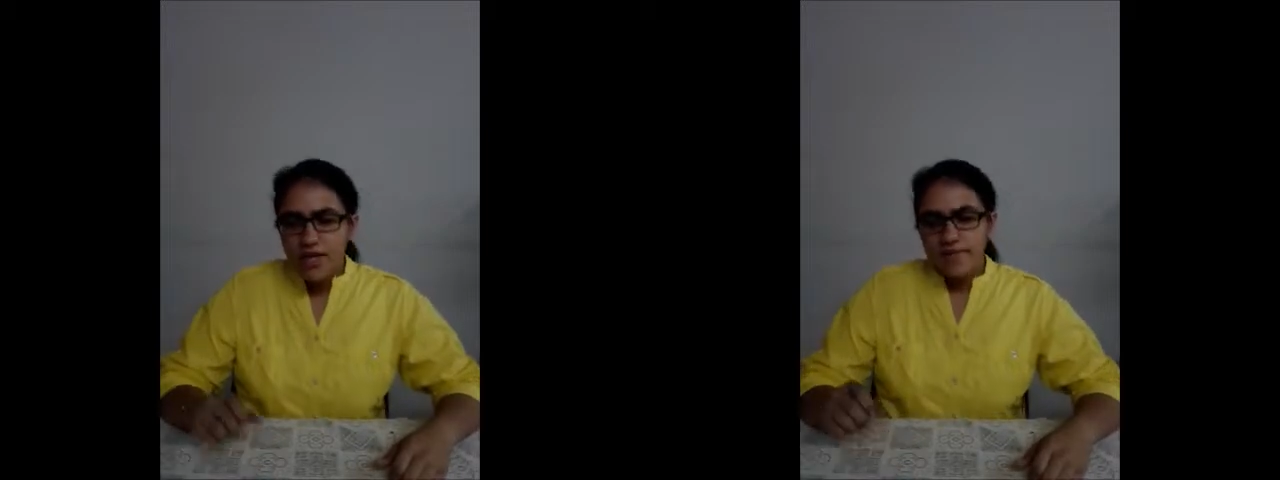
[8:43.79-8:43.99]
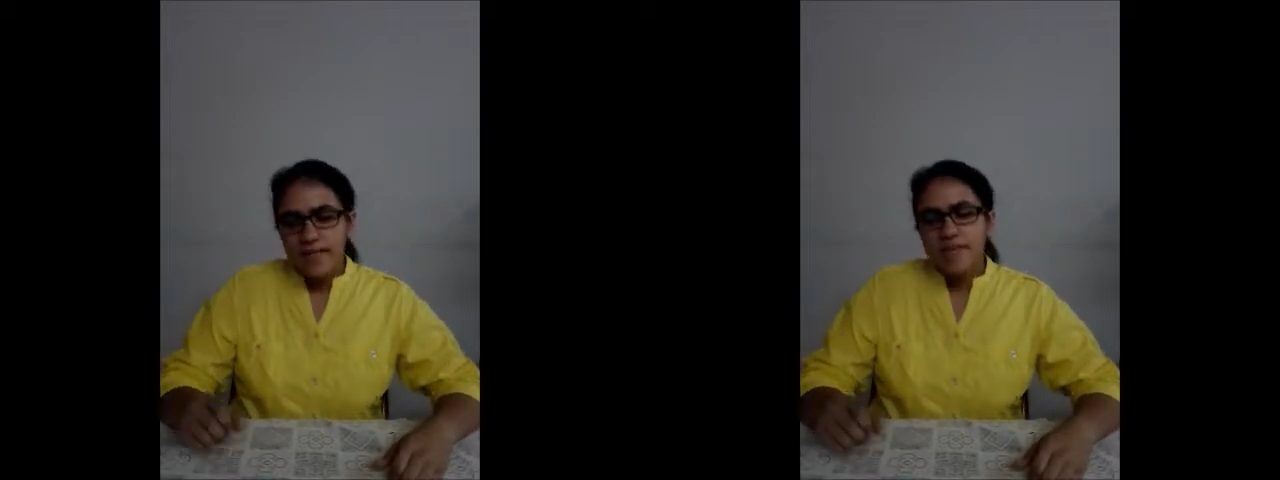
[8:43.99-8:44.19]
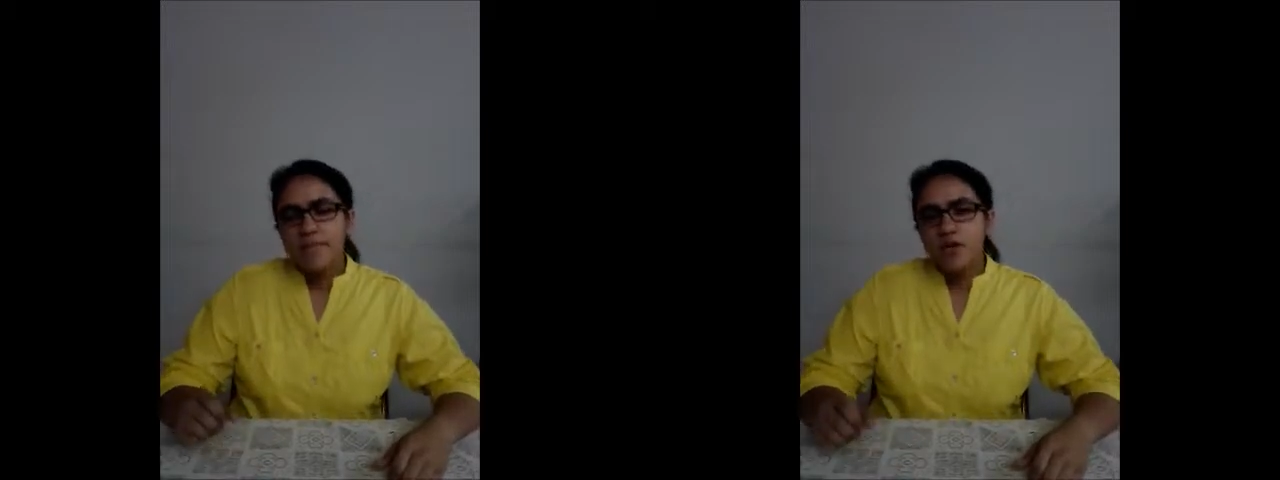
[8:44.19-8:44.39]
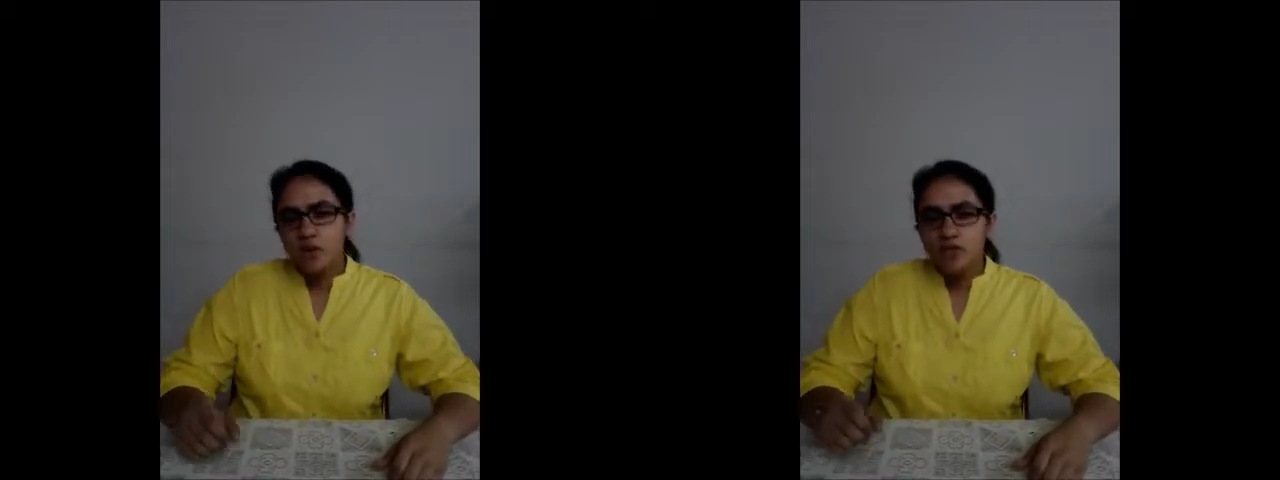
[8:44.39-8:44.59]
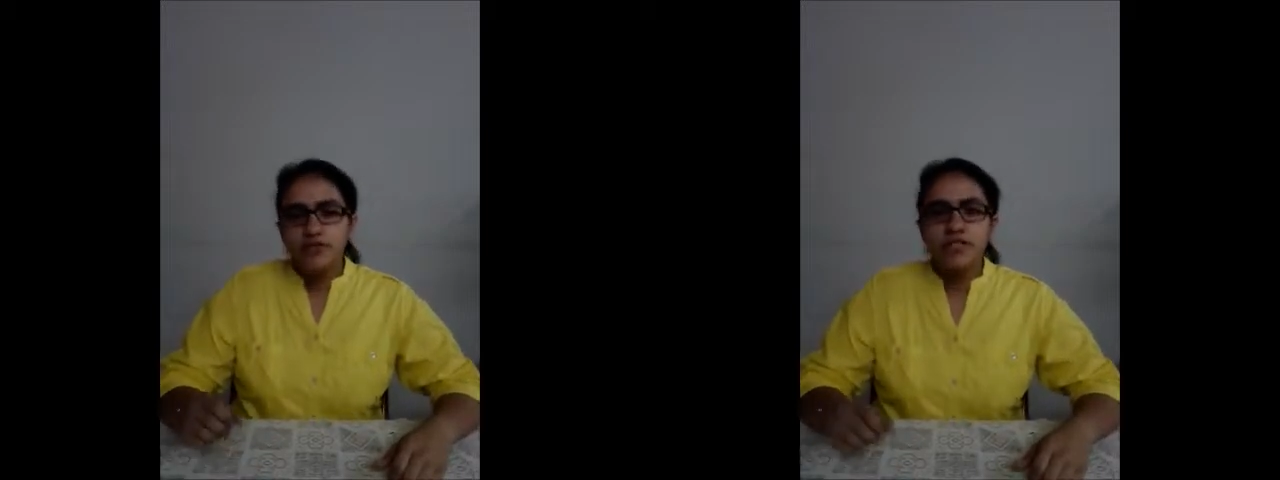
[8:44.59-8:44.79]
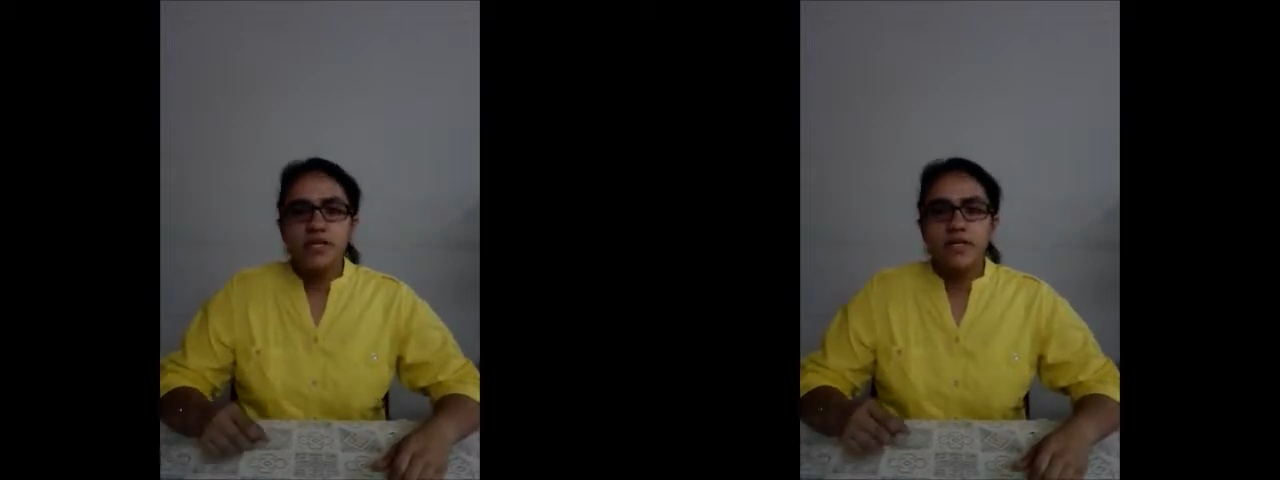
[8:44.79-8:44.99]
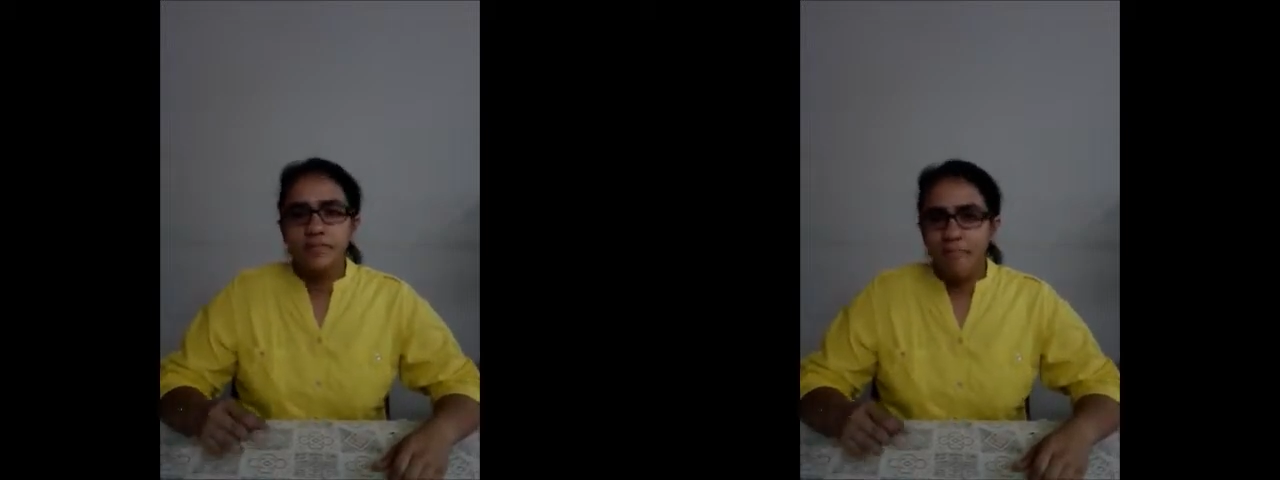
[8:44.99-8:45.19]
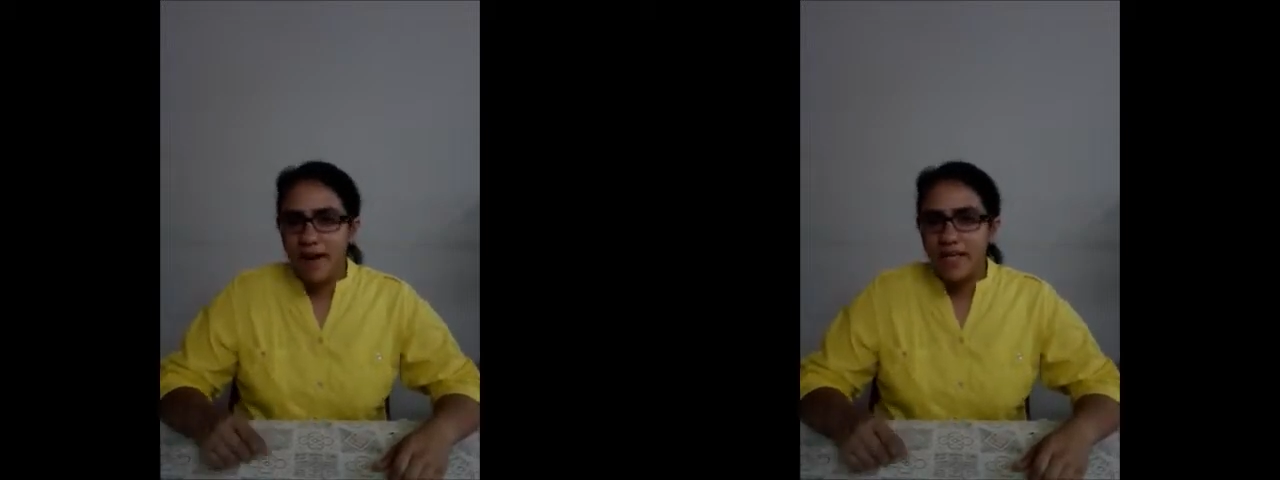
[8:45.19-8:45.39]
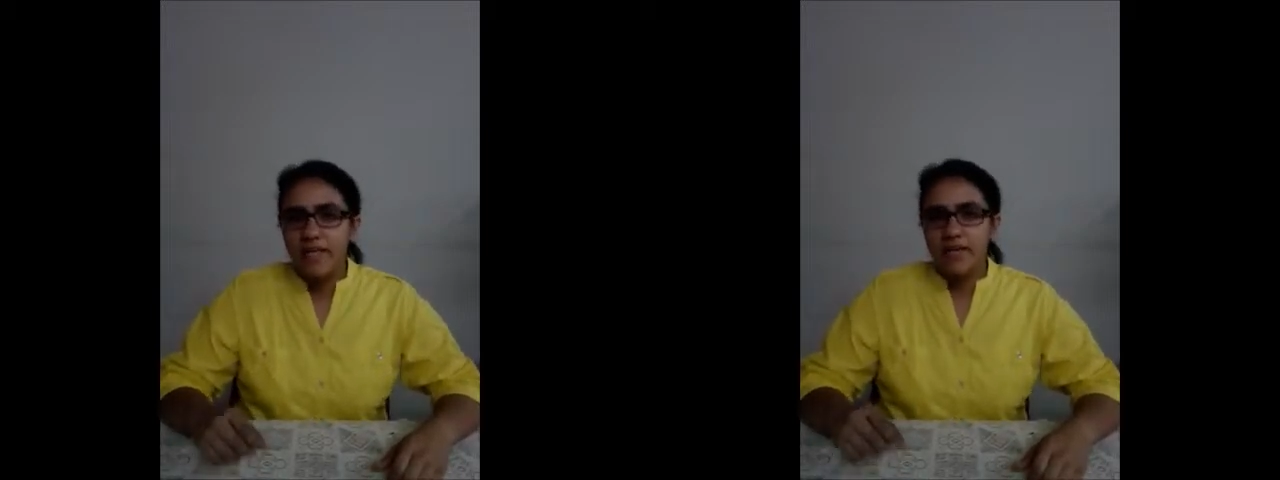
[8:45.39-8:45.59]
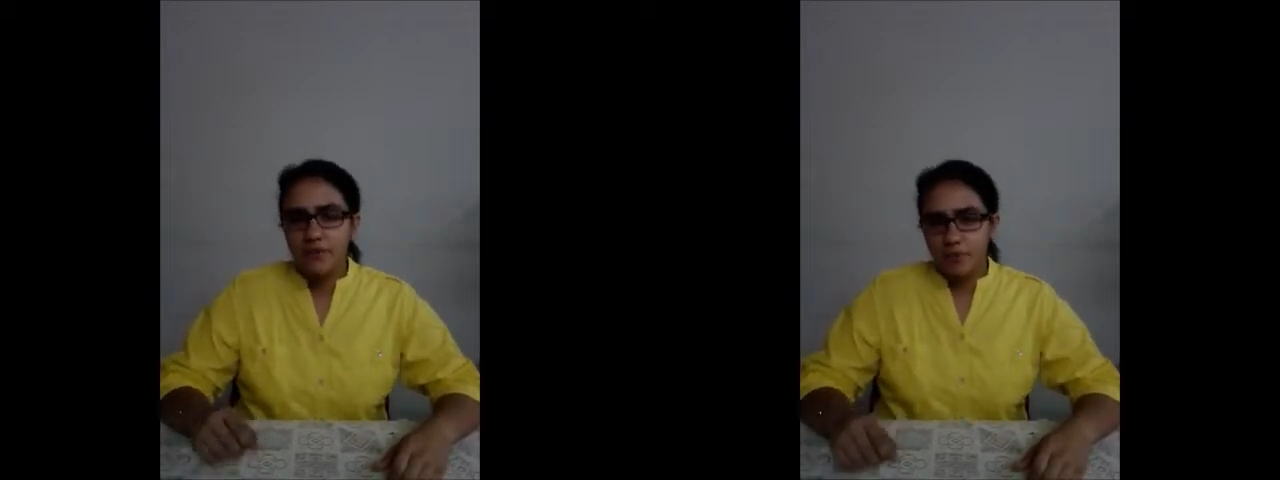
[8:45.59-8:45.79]
There can be also certain
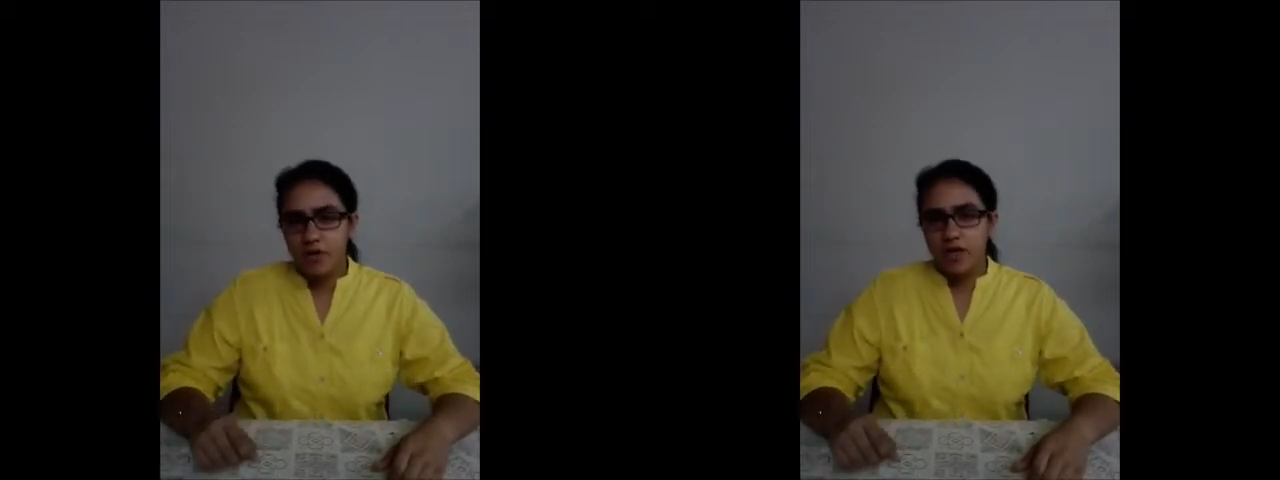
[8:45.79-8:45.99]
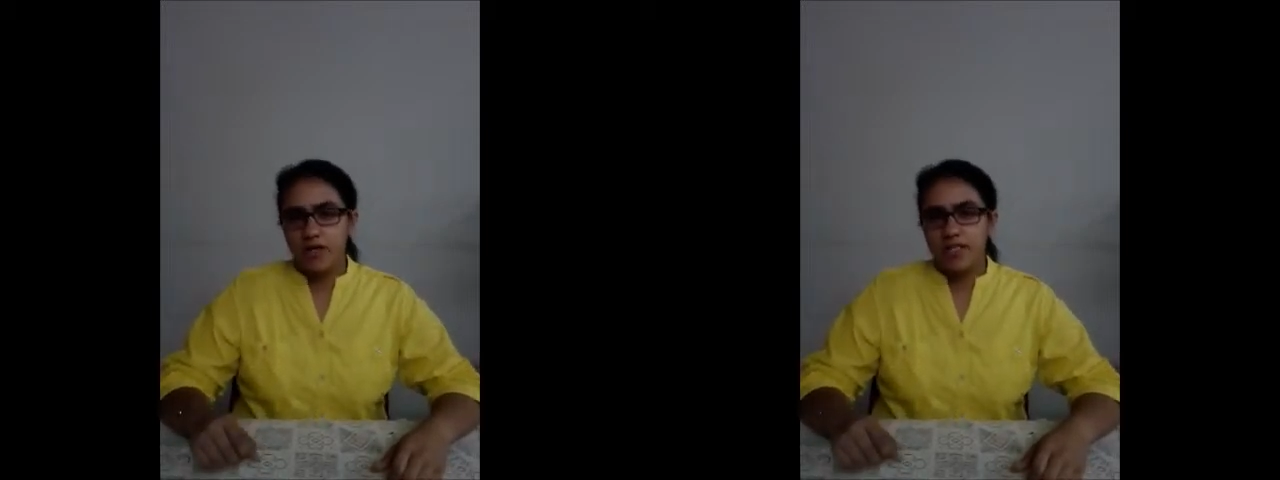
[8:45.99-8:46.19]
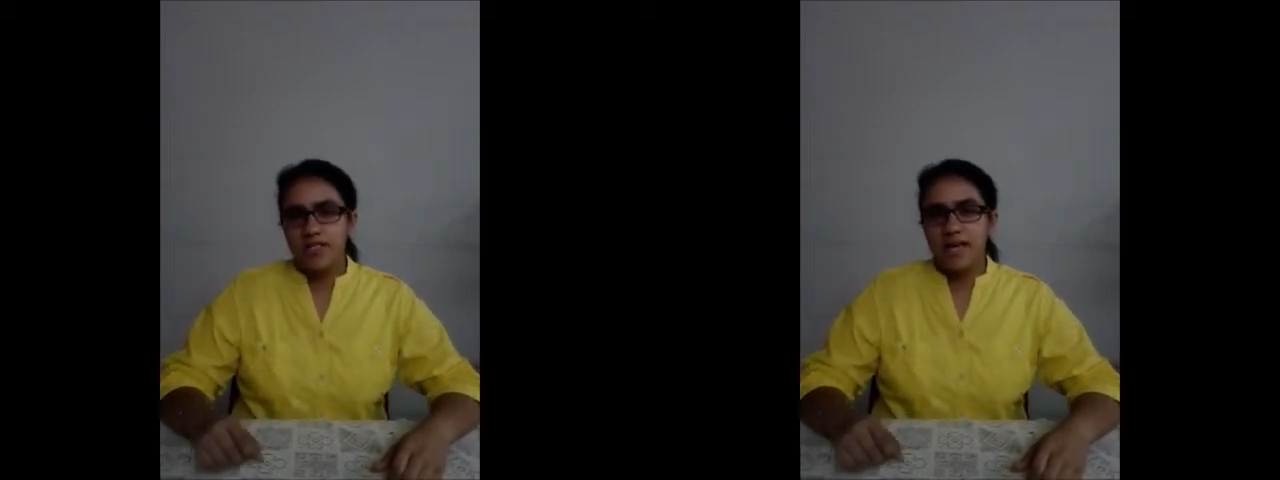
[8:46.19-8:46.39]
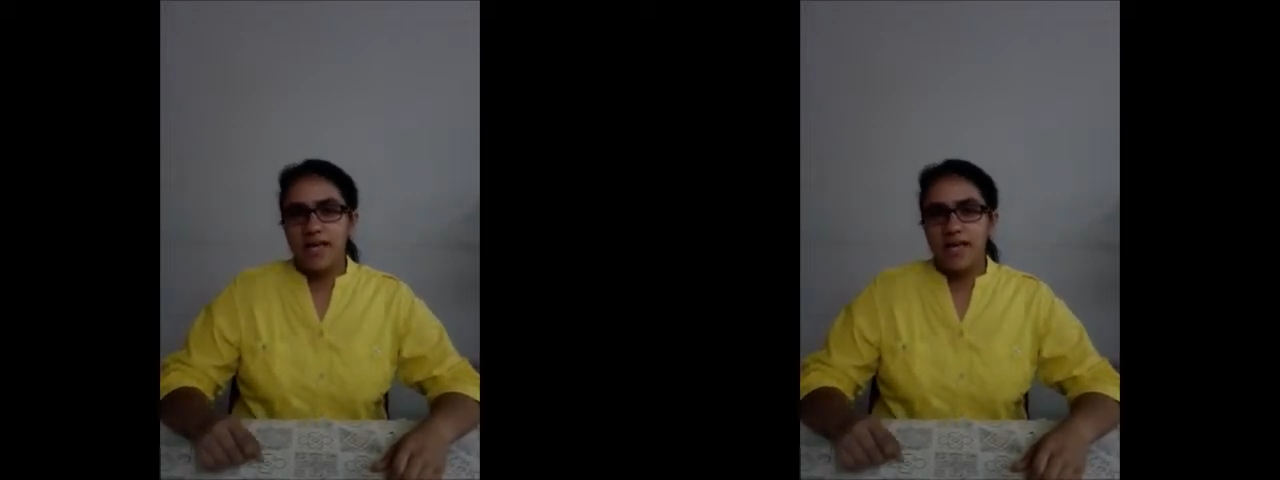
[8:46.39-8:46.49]
migrant workers,